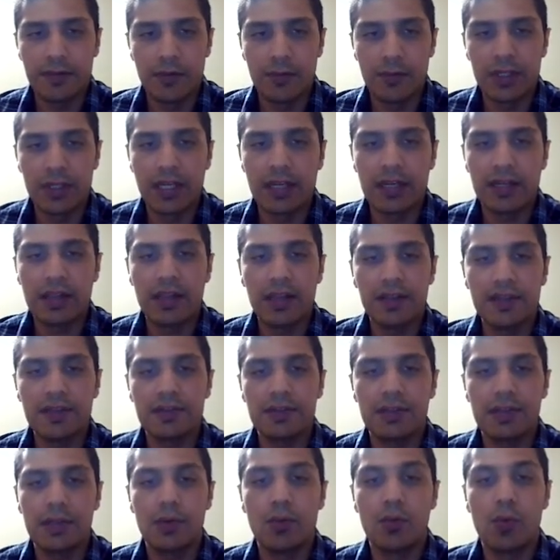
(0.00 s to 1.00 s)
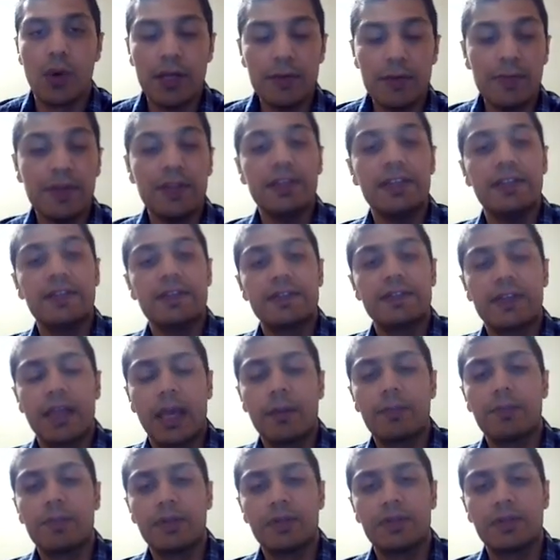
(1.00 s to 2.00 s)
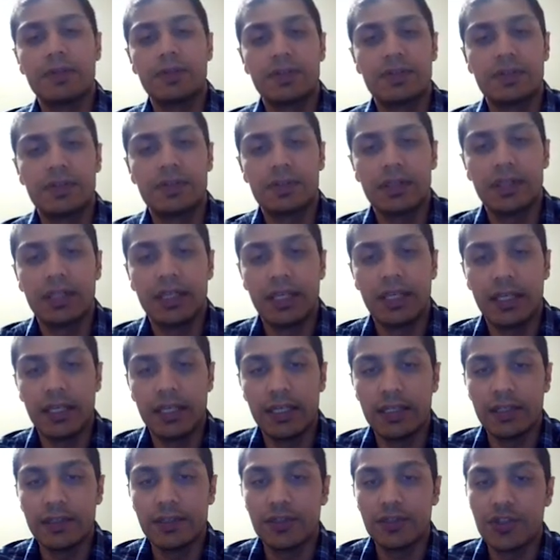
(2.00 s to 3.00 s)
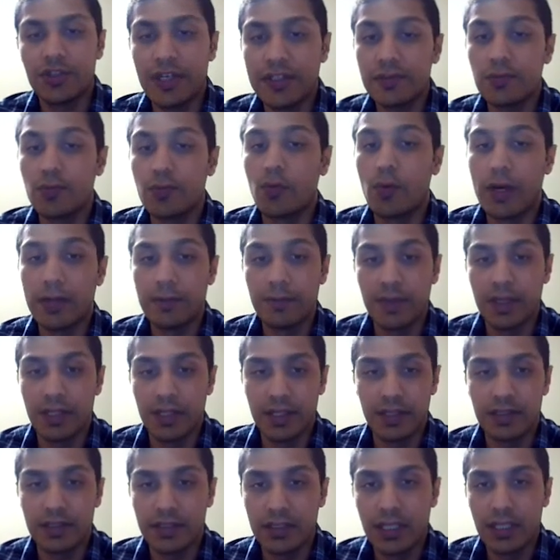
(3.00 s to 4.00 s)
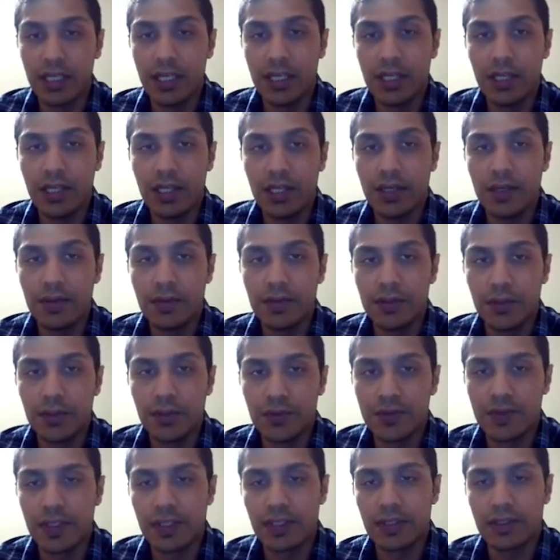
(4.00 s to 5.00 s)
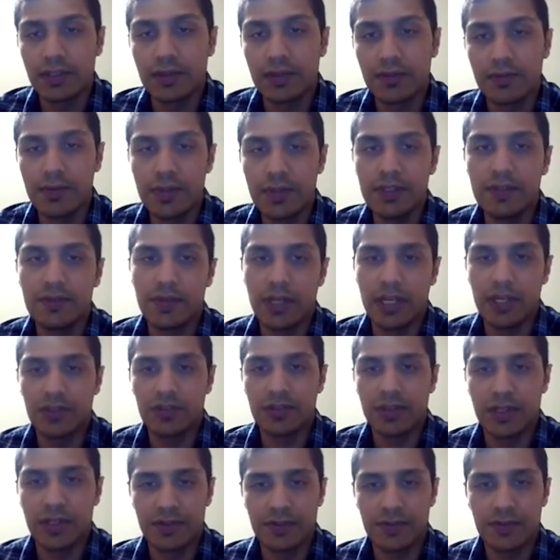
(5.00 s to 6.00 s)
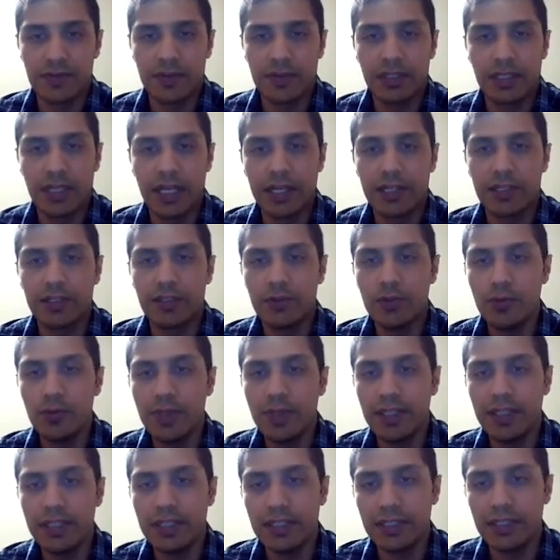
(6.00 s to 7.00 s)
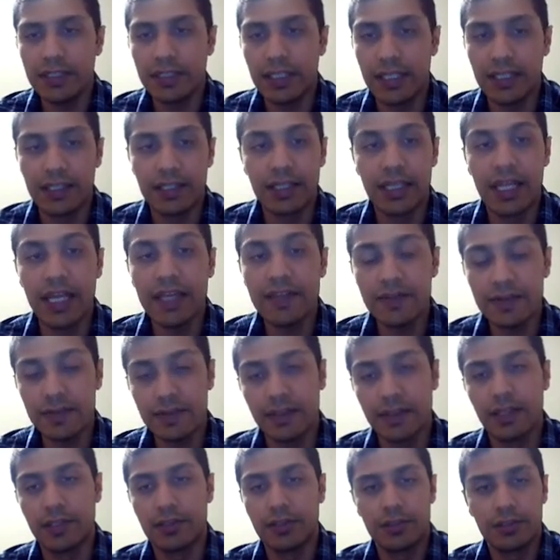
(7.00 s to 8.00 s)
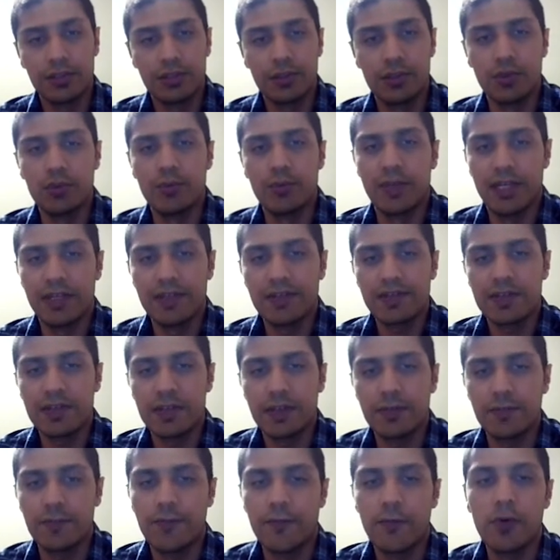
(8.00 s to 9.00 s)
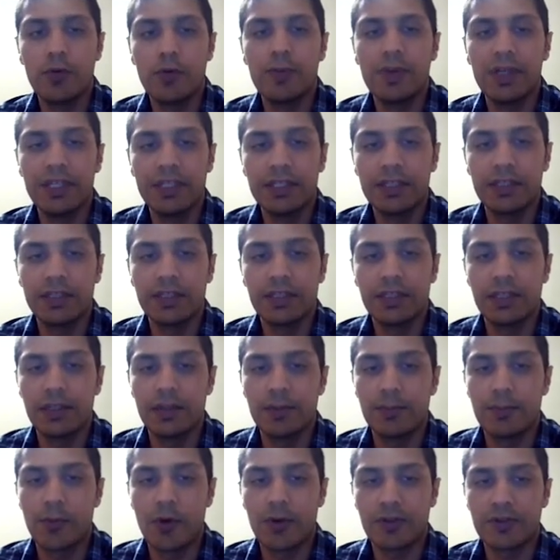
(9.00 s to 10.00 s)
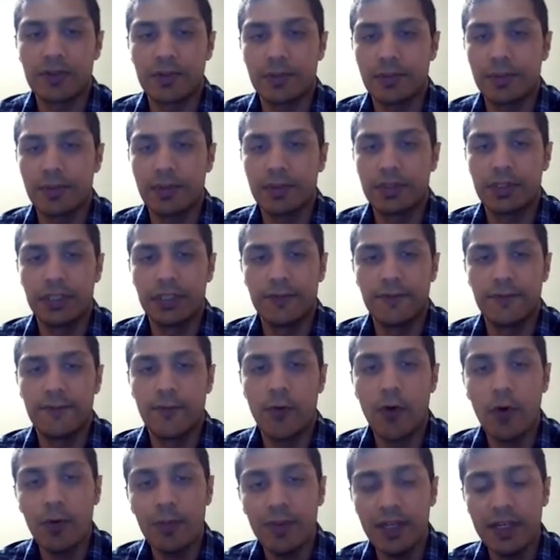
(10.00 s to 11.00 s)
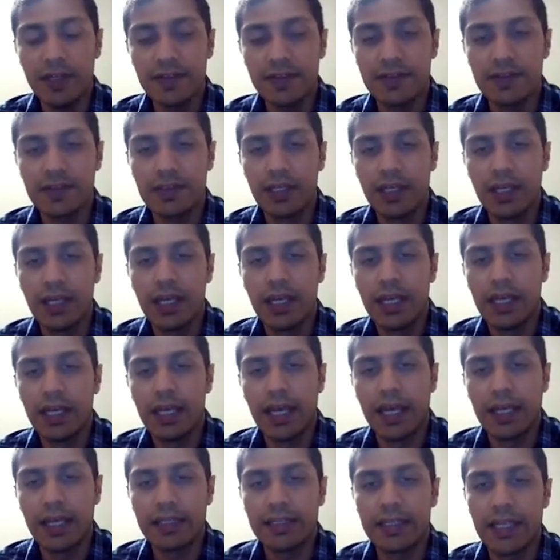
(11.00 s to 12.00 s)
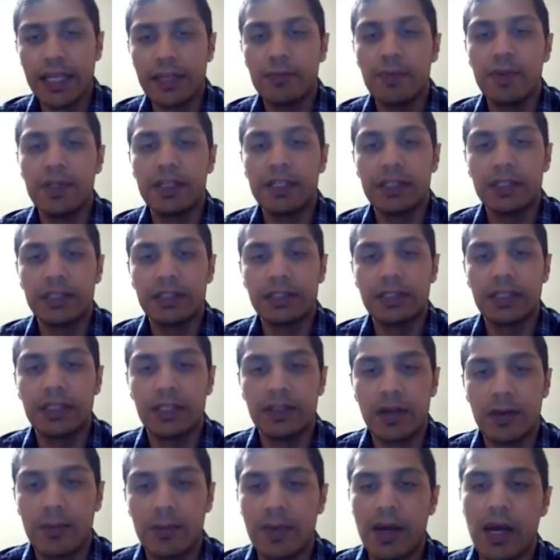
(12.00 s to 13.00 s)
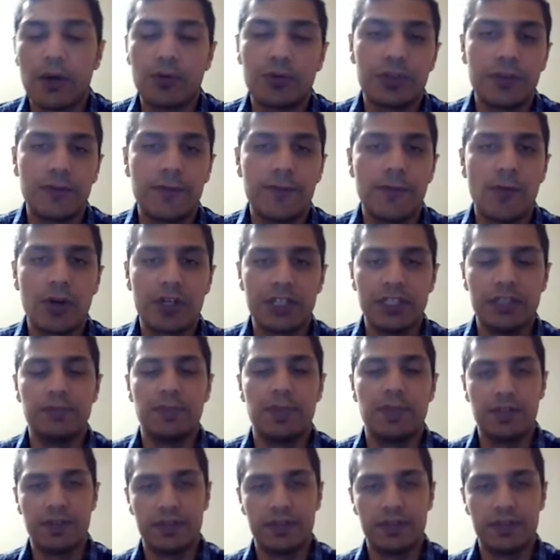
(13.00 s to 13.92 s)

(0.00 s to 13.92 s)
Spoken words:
So we can cluster 1 million samples in just 1 minute using 3-stage clustering, and 2 million in less than 2 minutes, and 4 million in approximately 4 minutes, and 10 million in about 14